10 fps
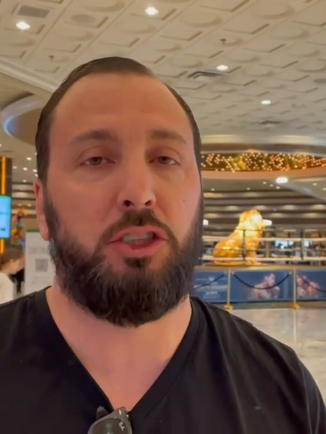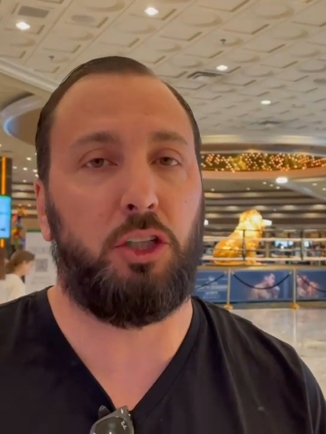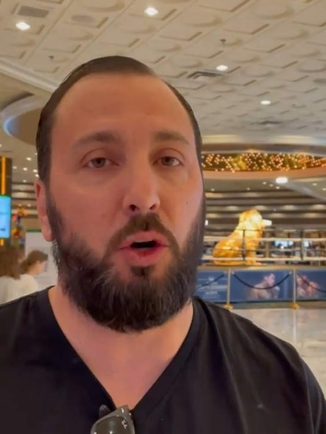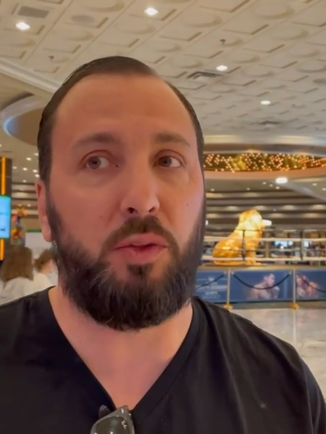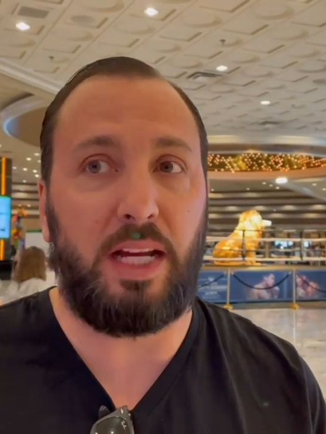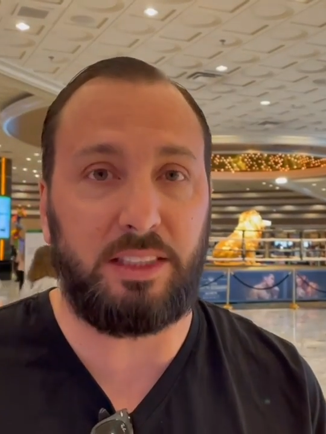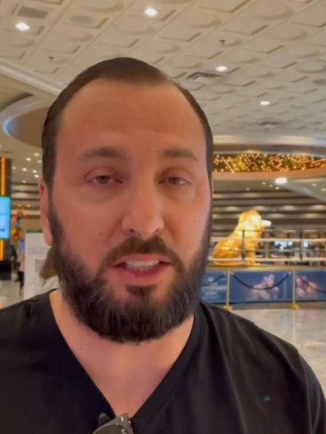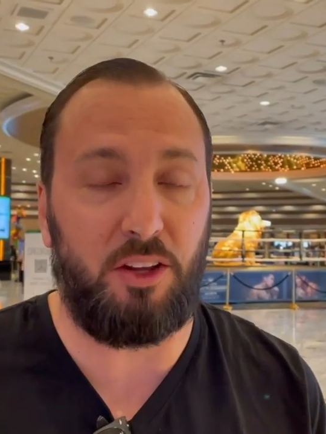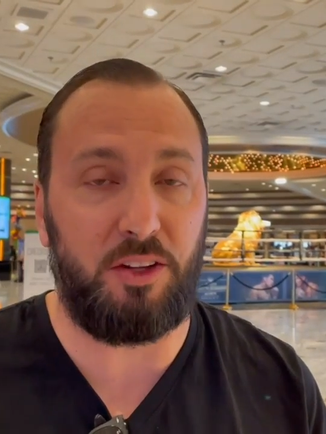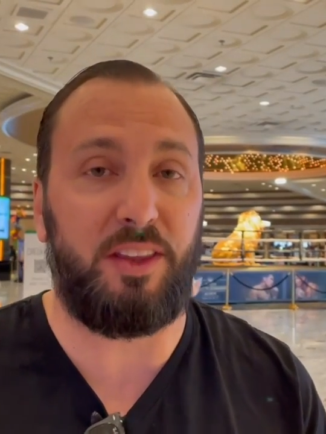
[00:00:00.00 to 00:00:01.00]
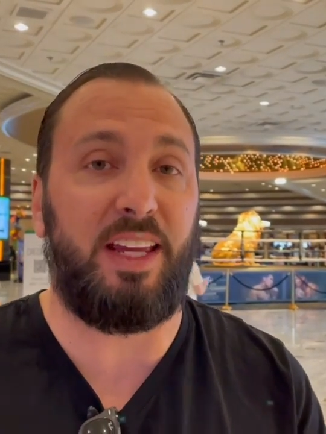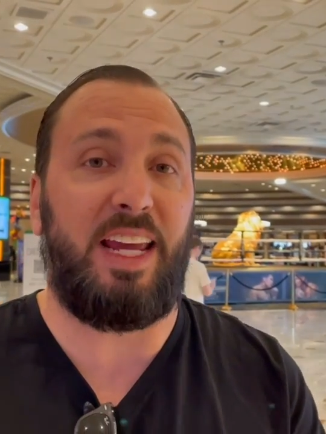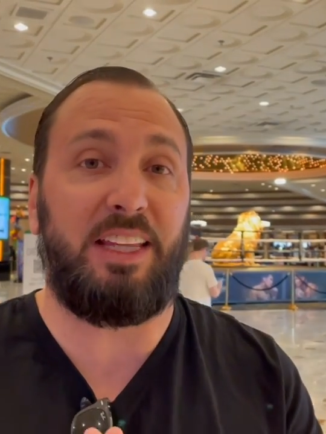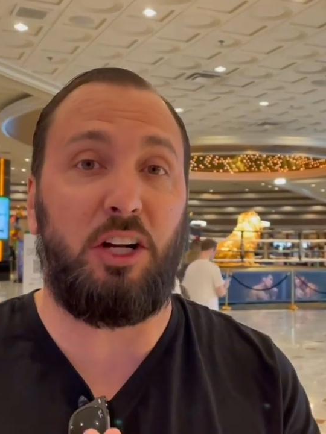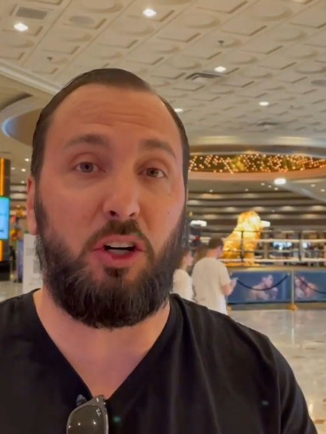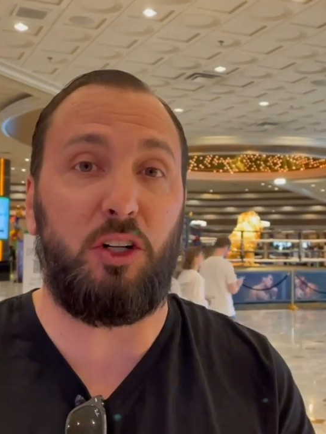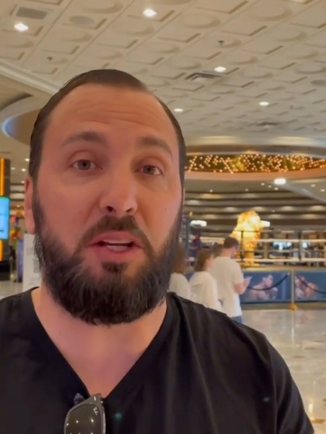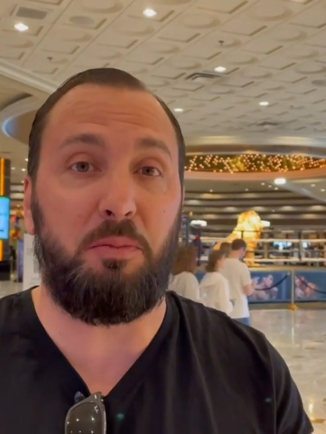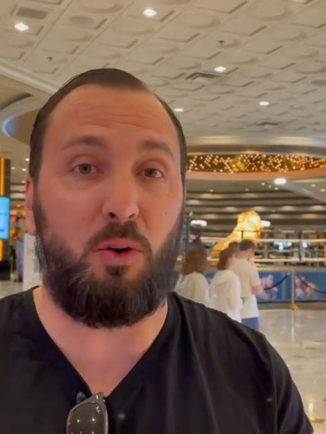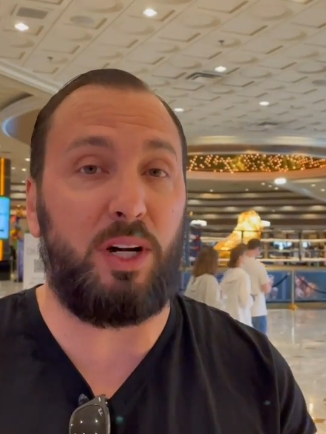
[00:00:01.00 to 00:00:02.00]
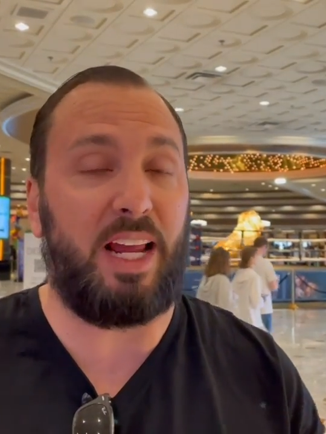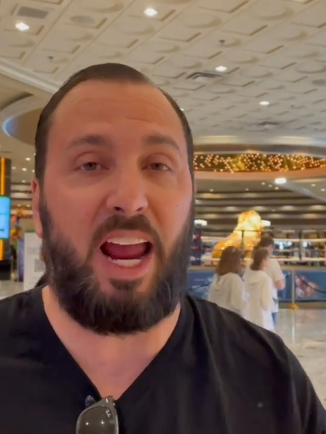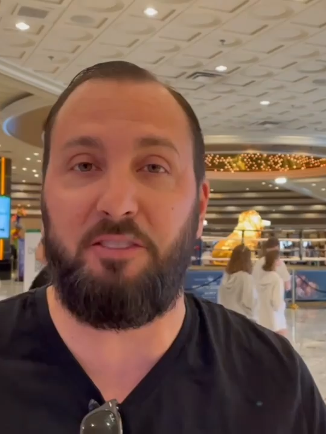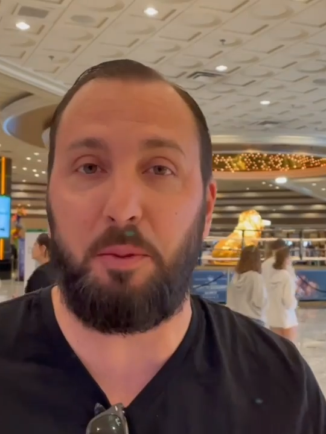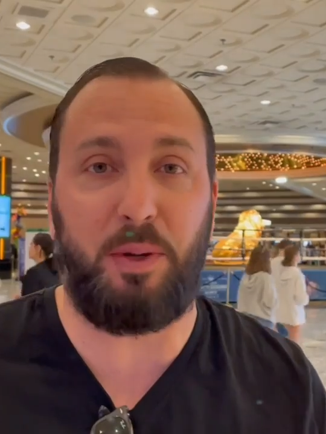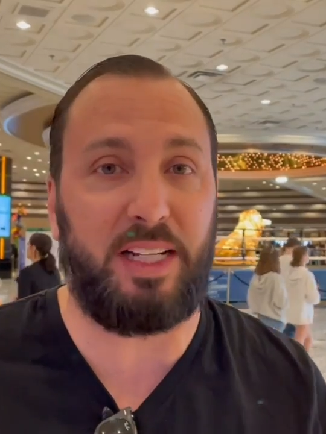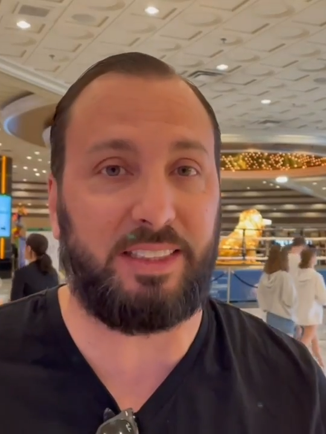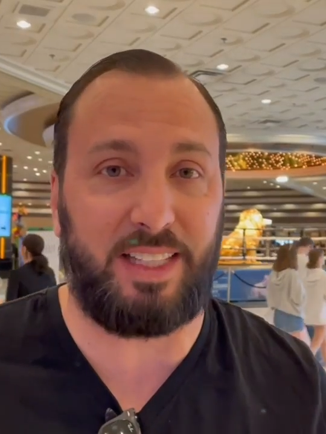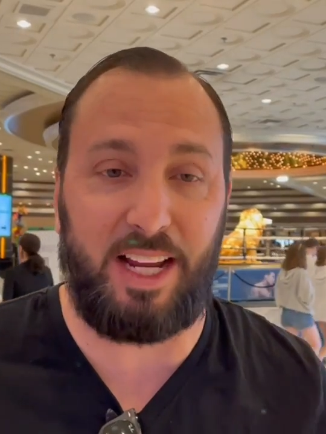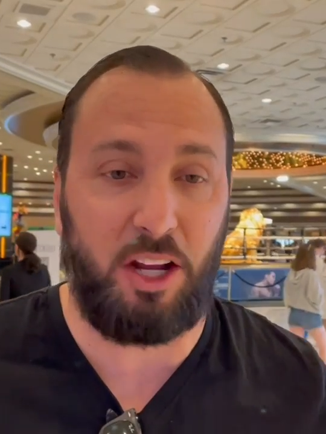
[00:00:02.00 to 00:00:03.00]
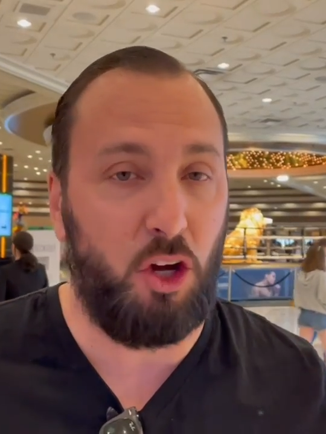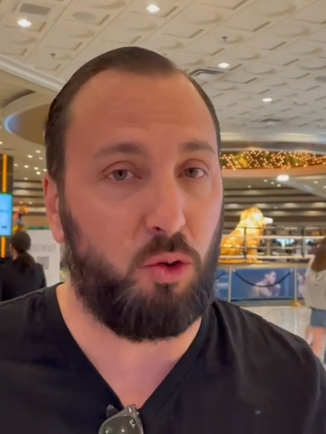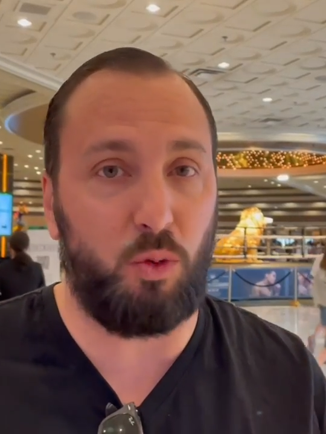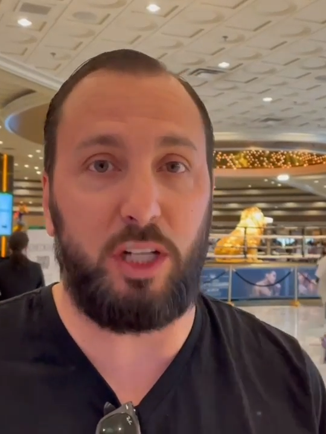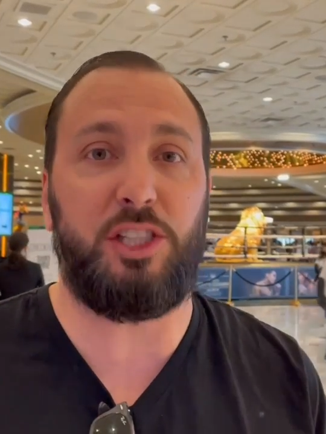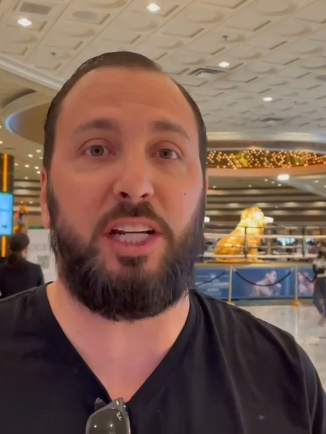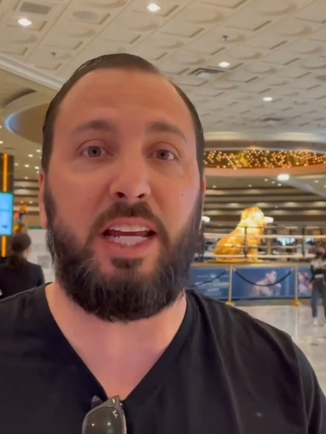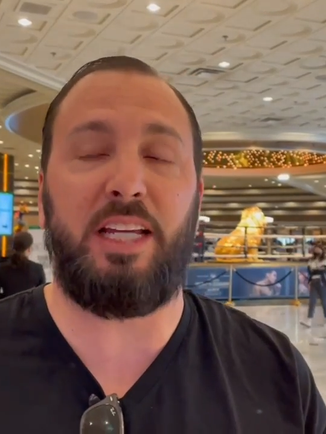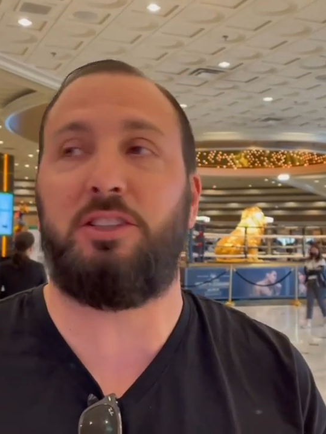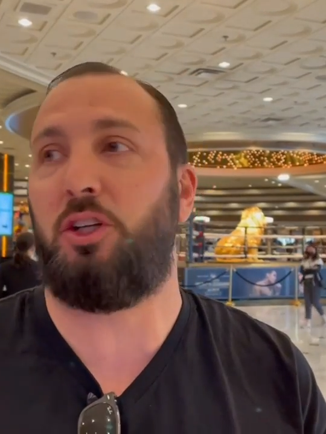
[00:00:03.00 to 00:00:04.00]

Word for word: So that's another thing. In the early morning, everybody's like rushing it.